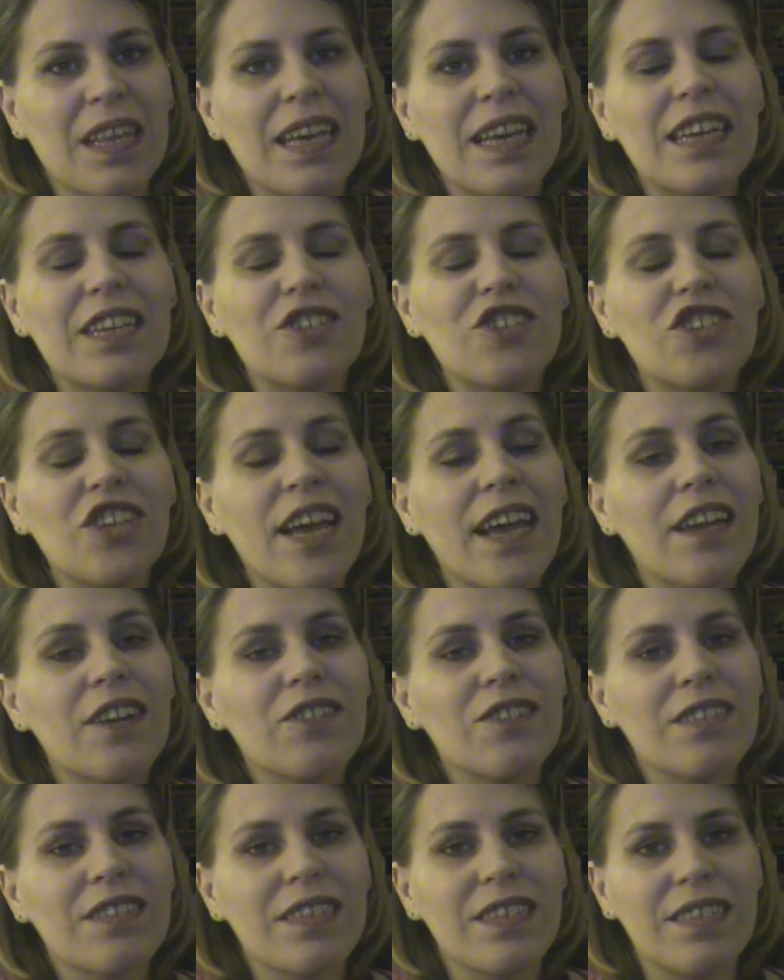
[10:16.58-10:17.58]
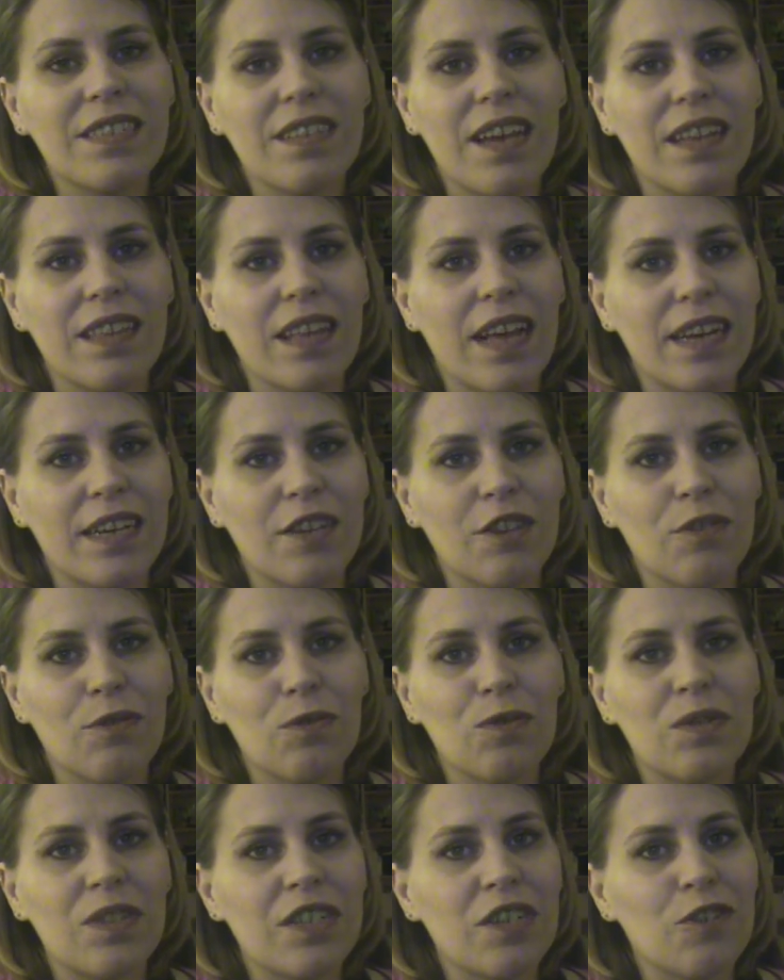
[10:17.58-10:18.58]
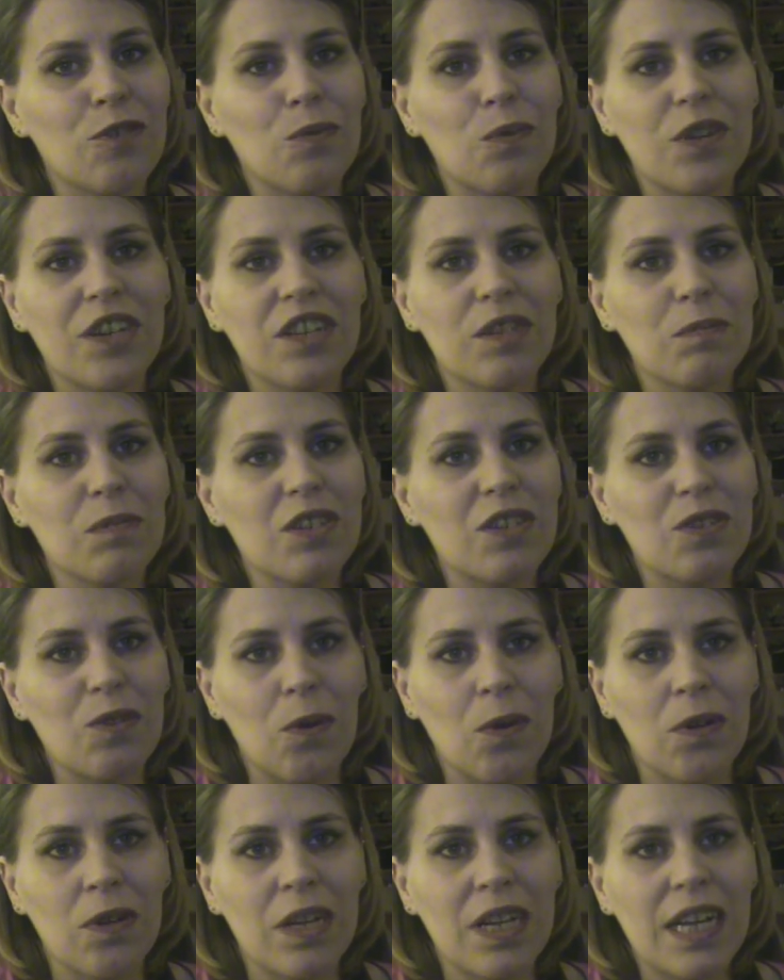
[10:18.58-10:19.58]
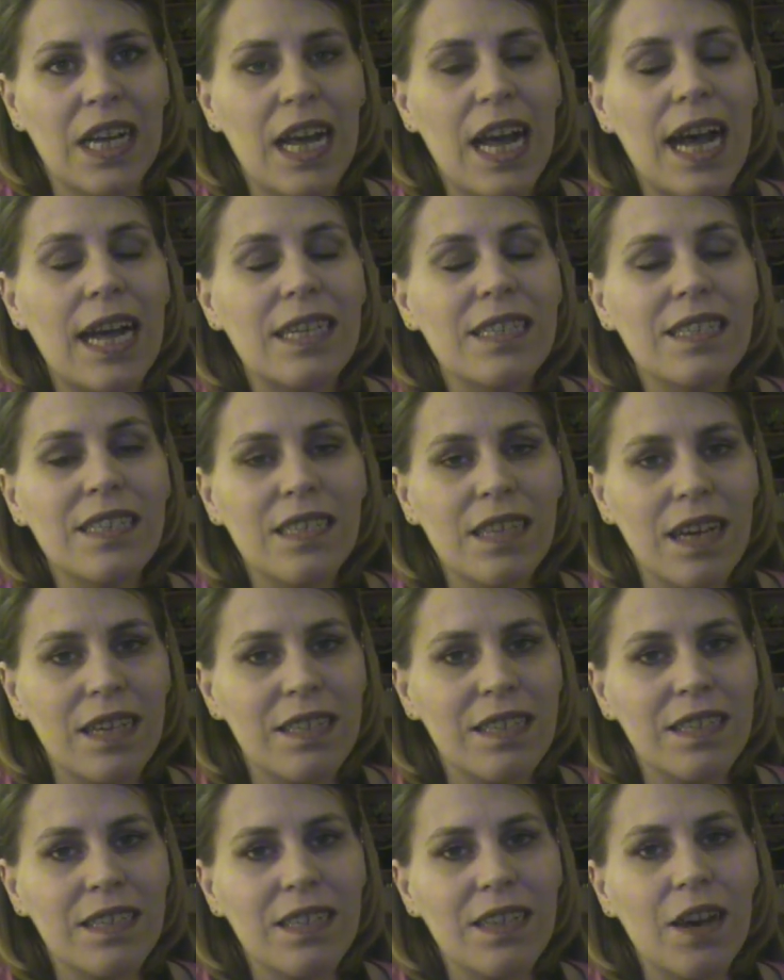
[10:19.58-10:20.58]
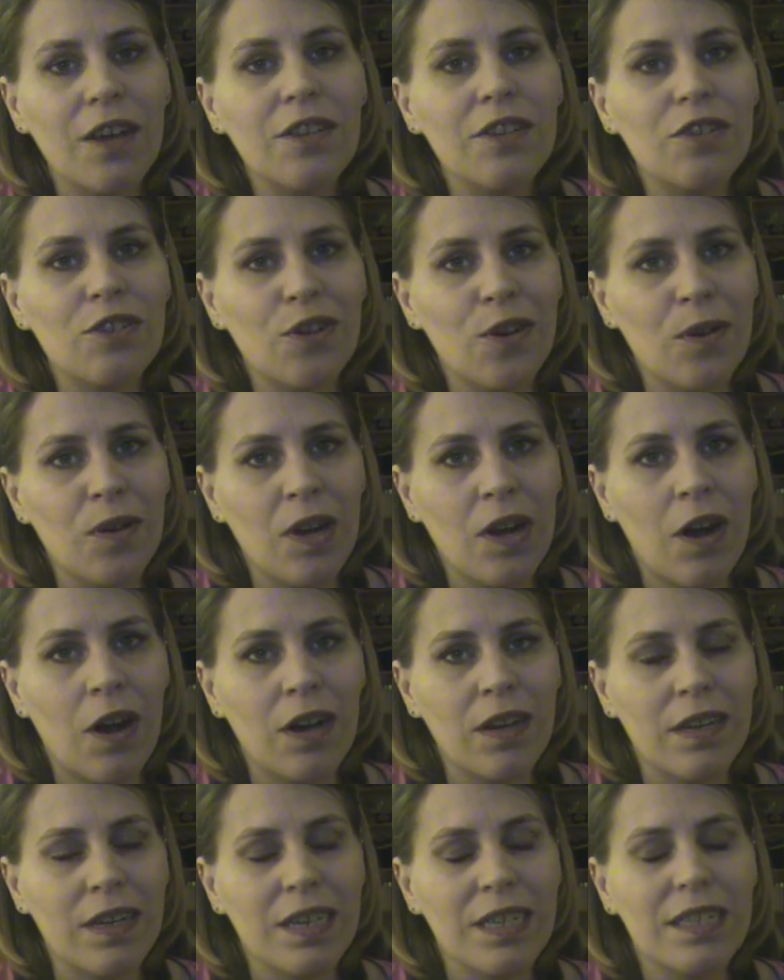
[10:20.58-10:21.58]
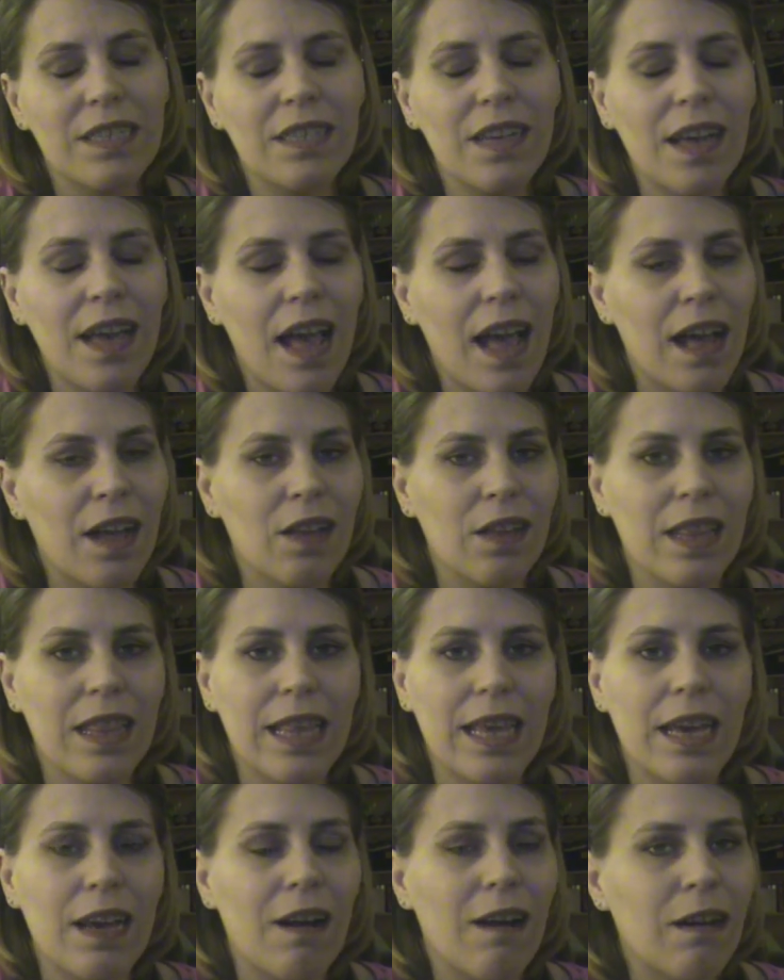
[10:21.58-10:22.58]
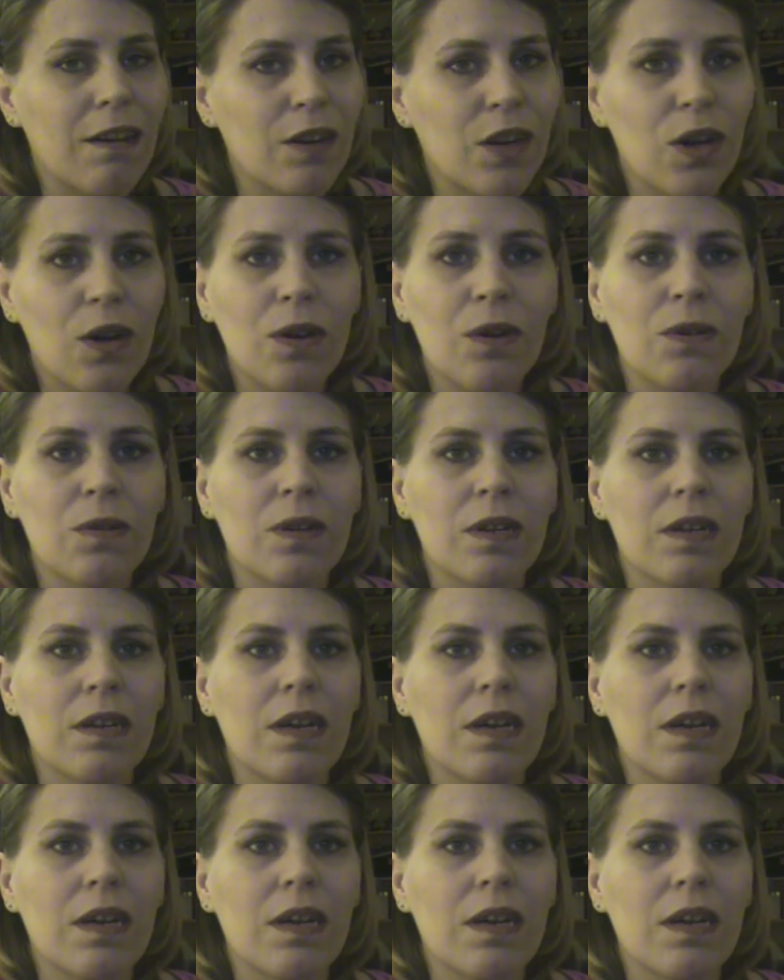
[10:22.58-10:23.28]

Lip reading: It channels the sunlight through dear William's soul, and dusts all the Turrican. To hell they all go.